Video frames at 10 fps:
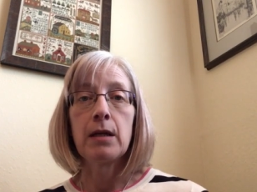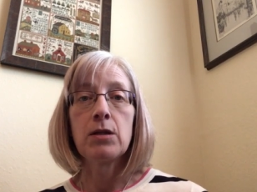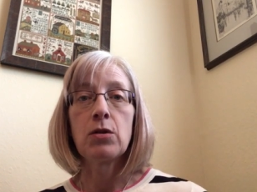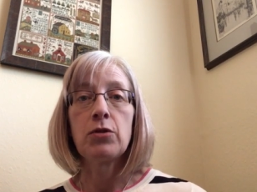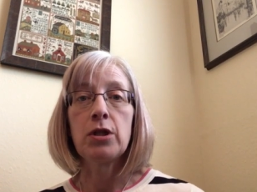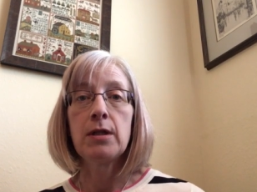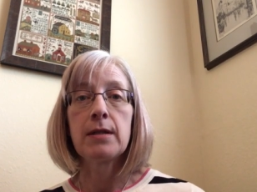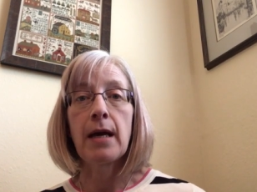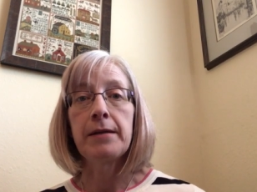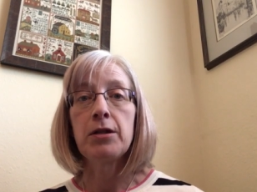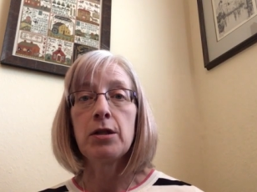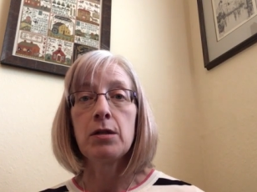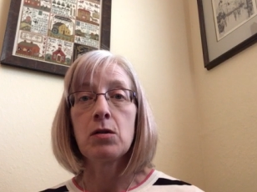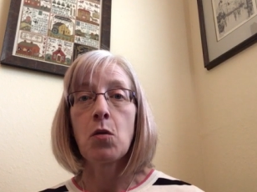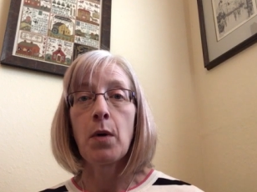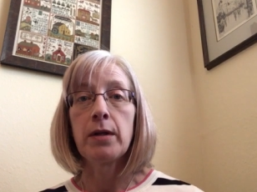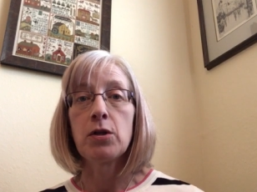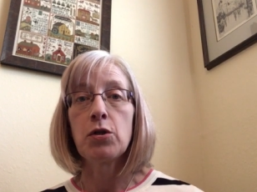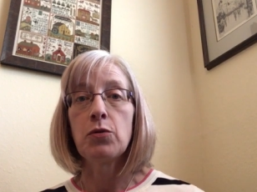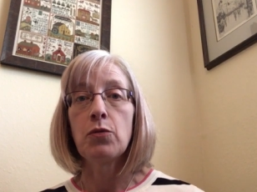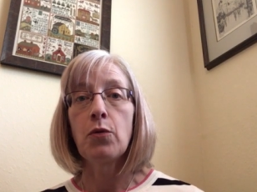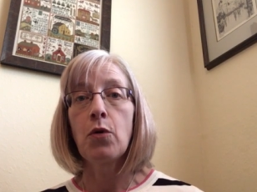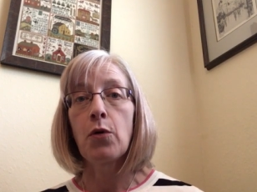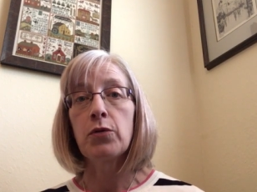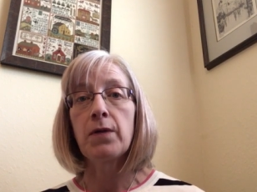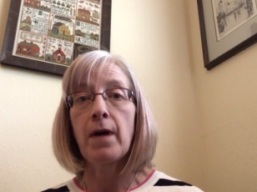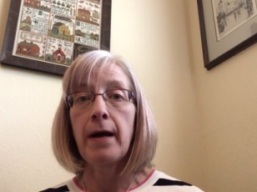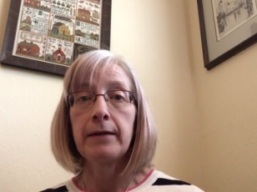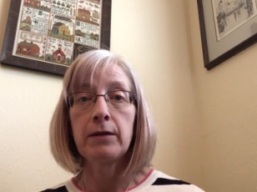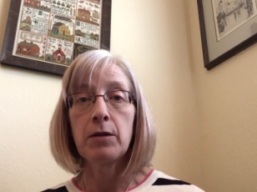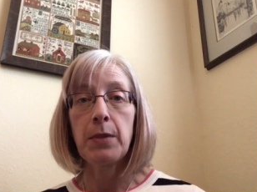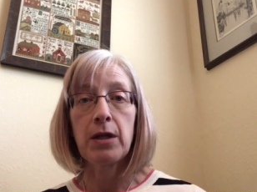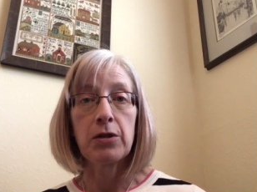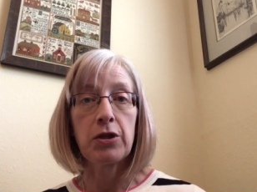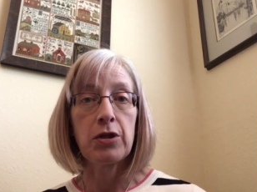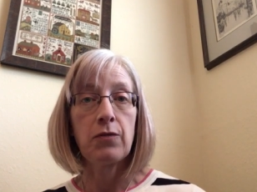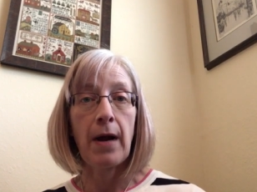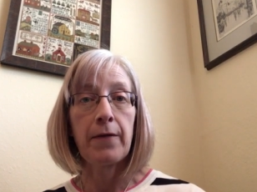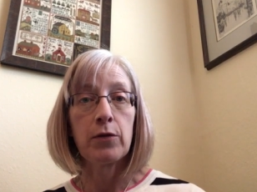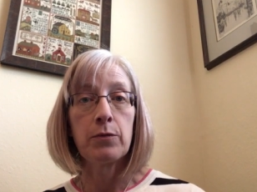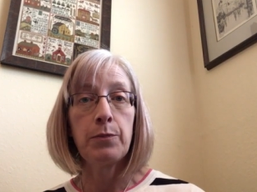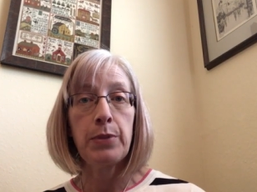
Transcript: and so she decides she's going to go to the island because she'd rather